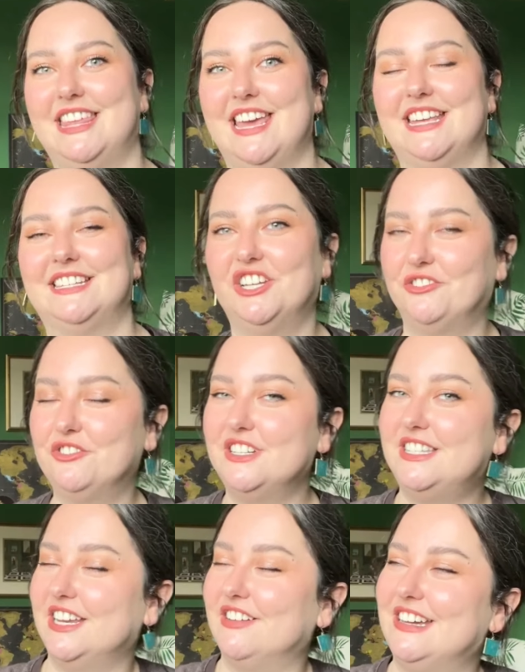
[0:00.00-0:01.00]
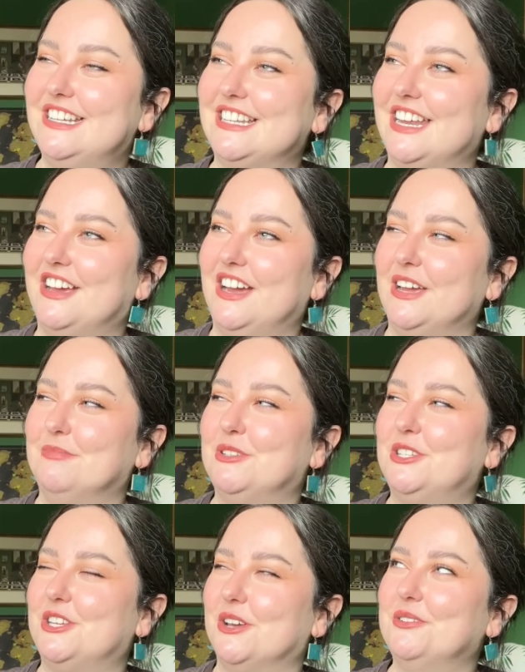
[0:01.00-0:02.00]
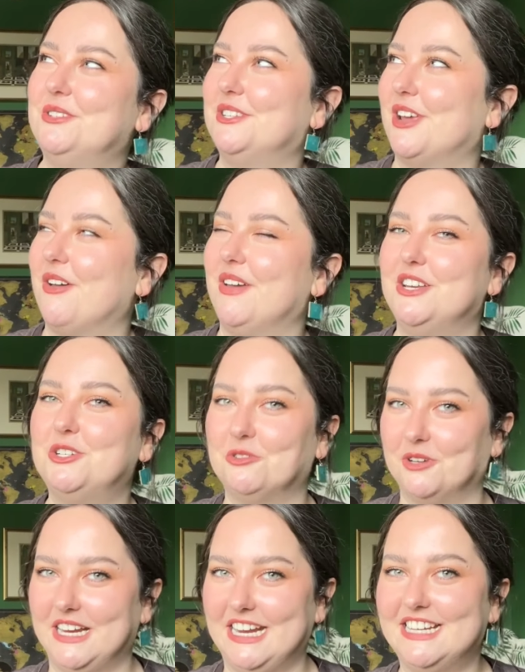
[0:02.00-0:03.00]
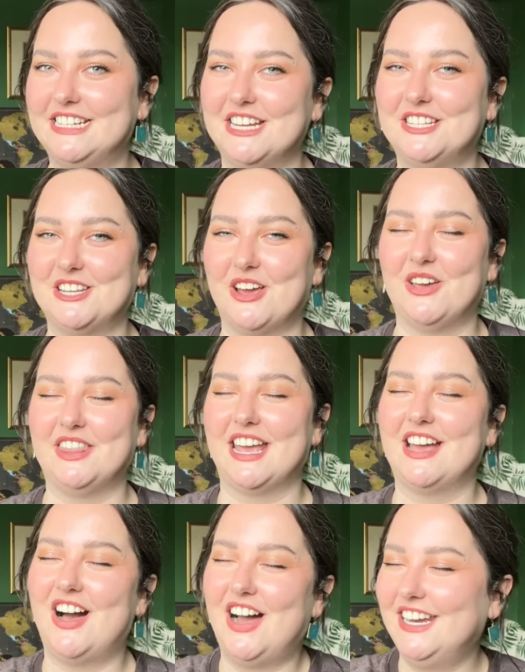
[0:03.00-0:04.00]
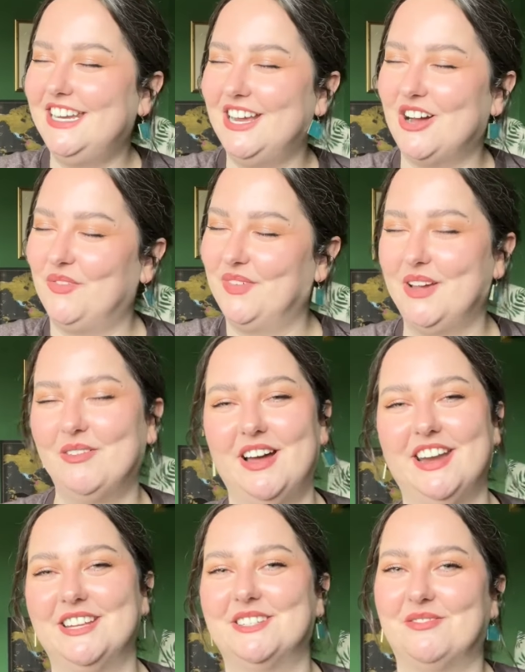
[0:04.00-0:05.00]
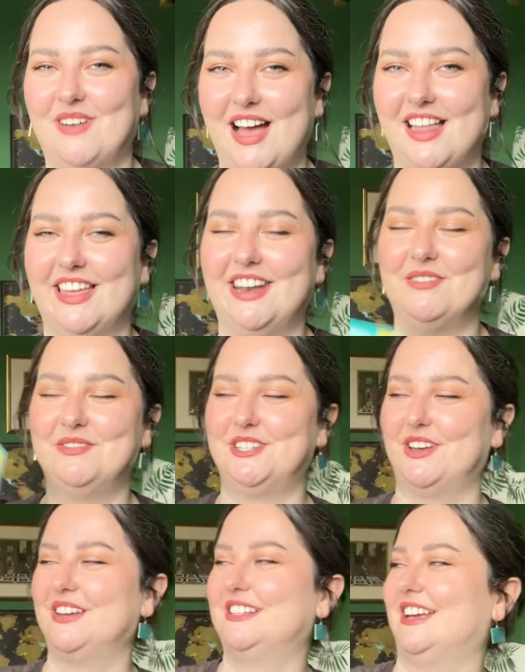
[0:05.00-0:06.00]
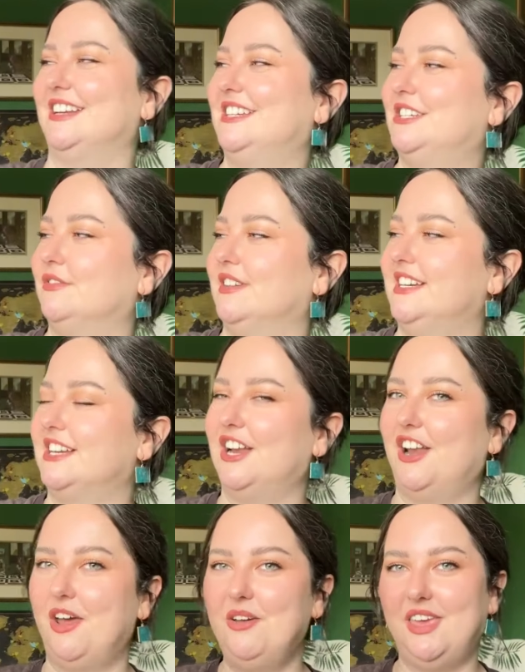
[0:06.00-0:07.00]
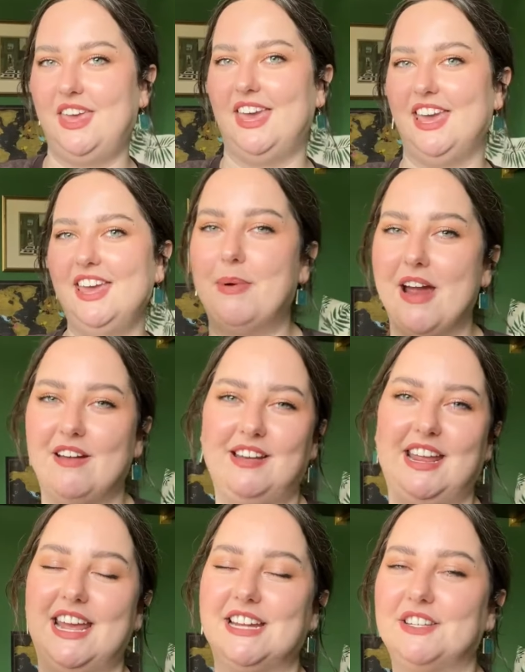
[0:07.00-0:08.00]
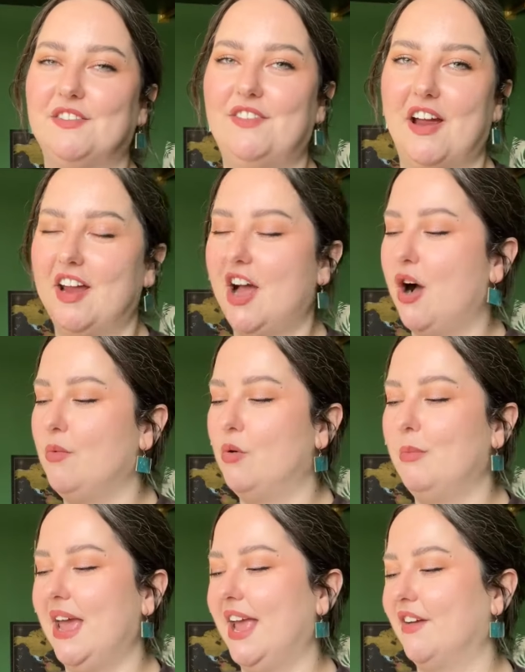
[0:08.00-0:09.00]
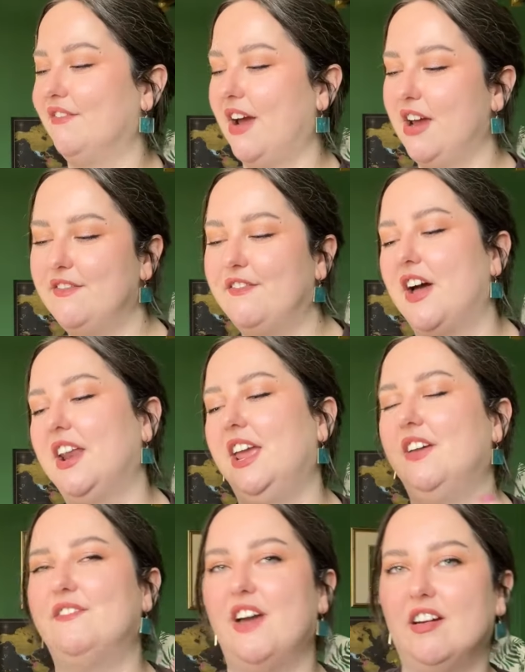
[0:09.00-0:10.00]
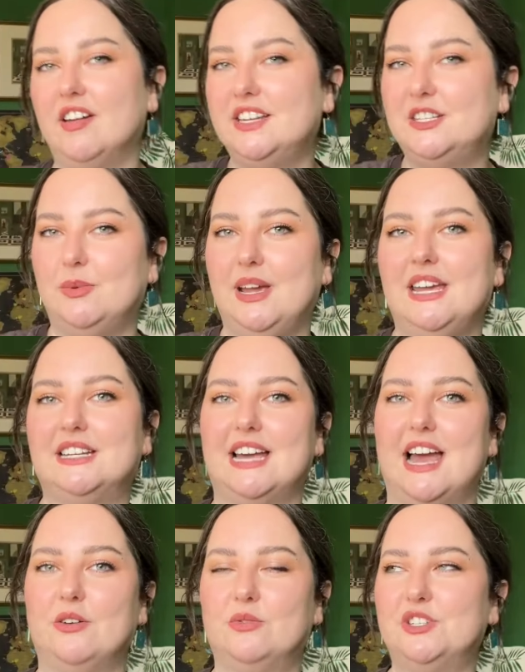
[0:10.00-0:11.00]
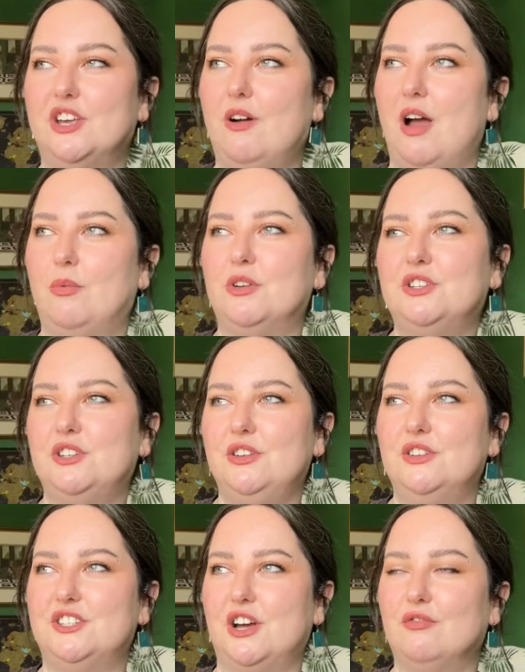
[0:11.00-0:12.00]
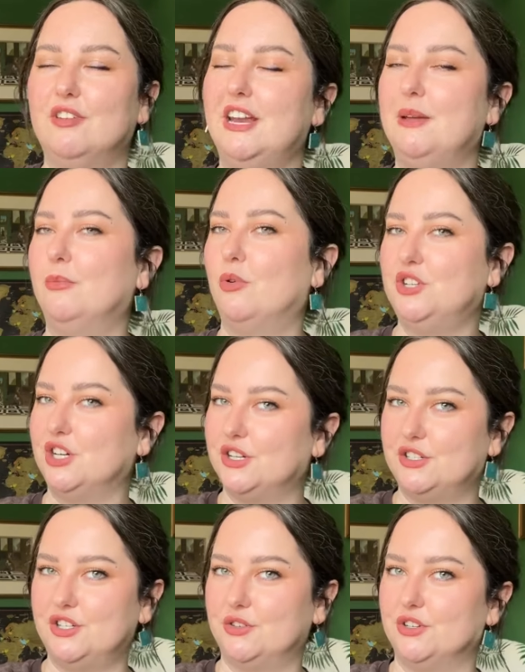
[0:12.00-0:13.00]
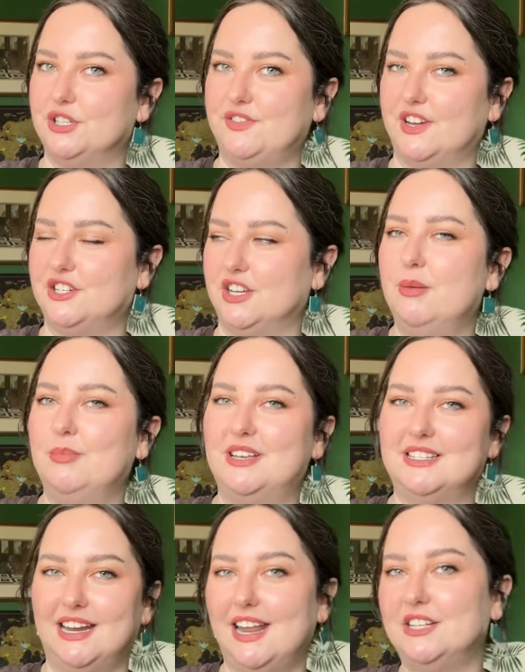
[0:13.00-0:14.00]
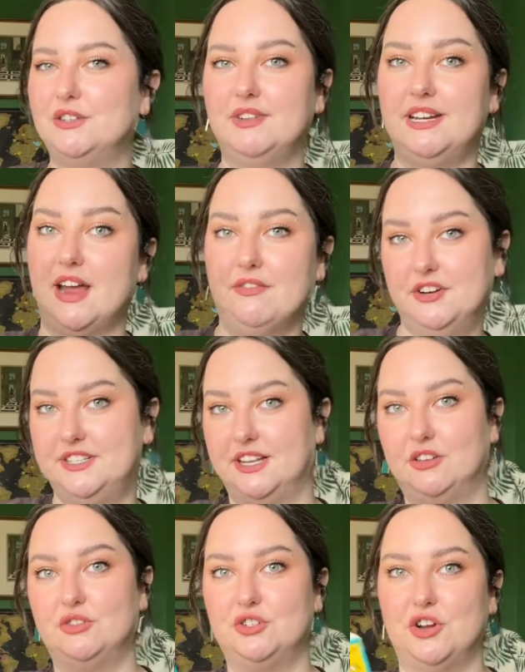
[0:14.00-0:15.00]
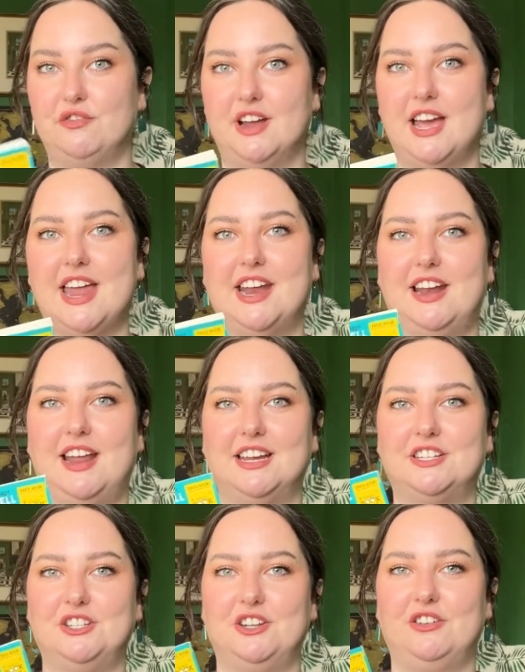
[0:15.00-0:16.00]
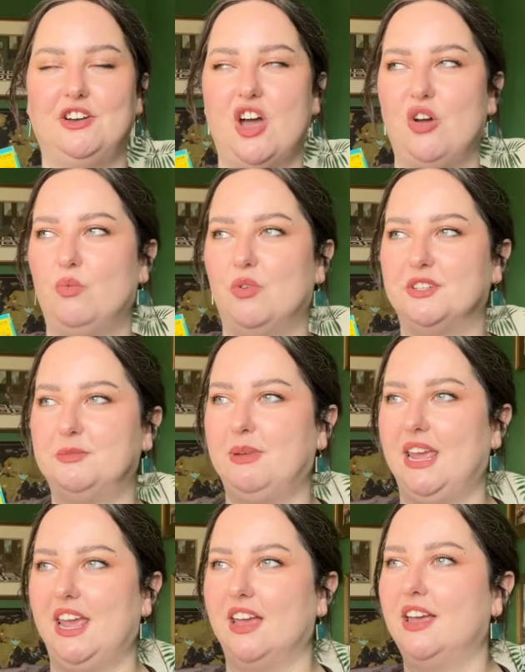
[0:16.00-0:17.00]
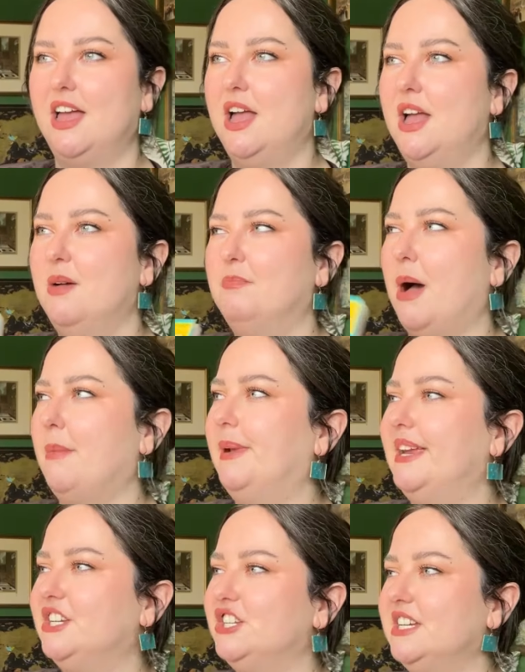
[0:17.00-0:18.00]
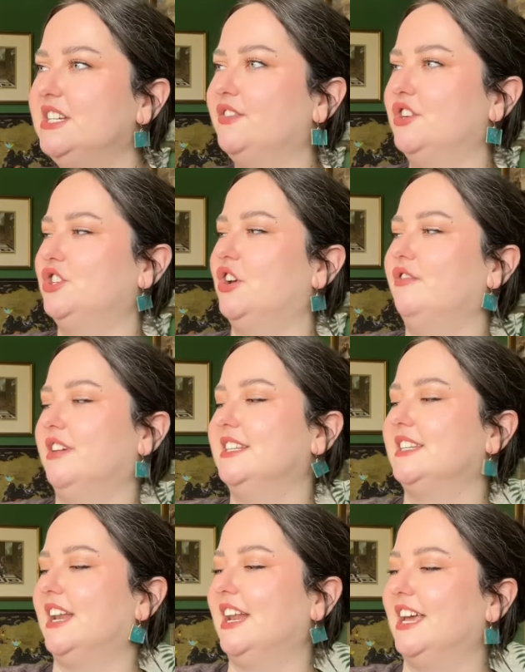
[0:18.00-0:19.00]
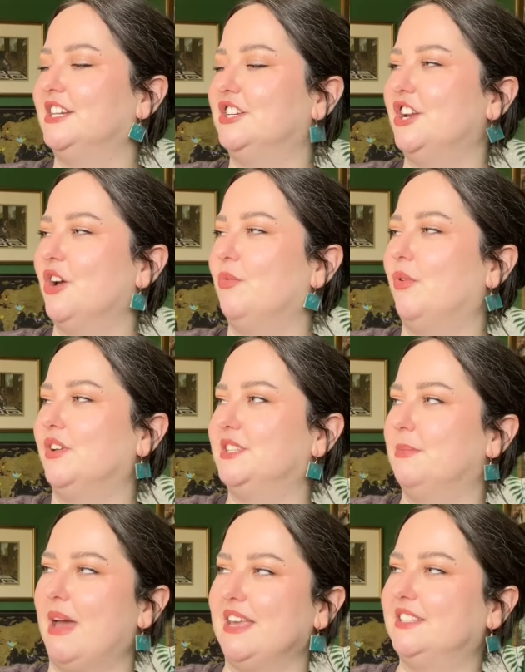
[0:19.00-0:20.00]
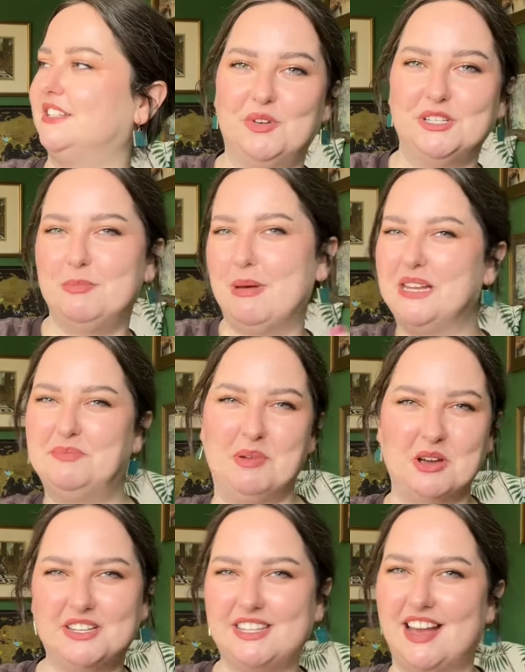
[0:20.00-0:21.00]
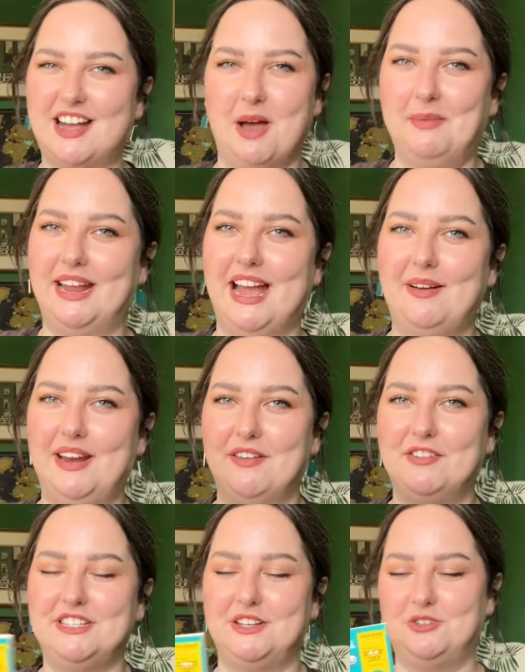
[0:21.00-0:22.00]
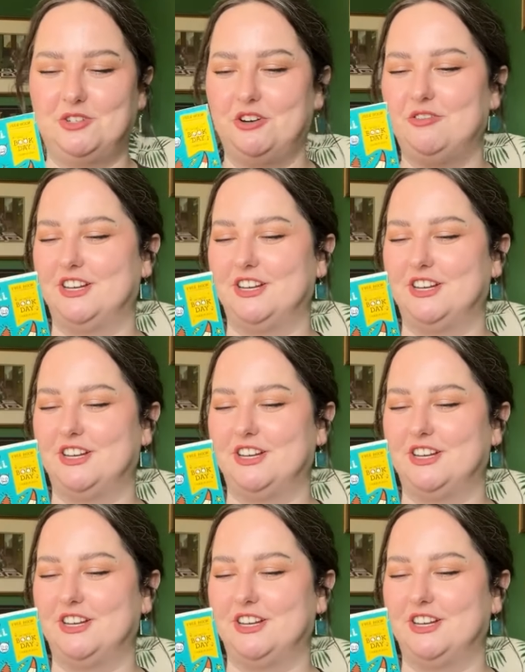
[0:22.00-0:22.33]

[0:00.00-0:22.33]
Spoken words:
this children's series. And I am so, so intrigued. And so they kindly got me one as well. And I'm so excited to read Loki. Apparently it's very heartwarming, very funny, very sweet. And also I want to start reading more children's fiction because I like to read every single genre and I like to know what's being published in different genres, and I like to know what's the best books that are coming out in every single genre.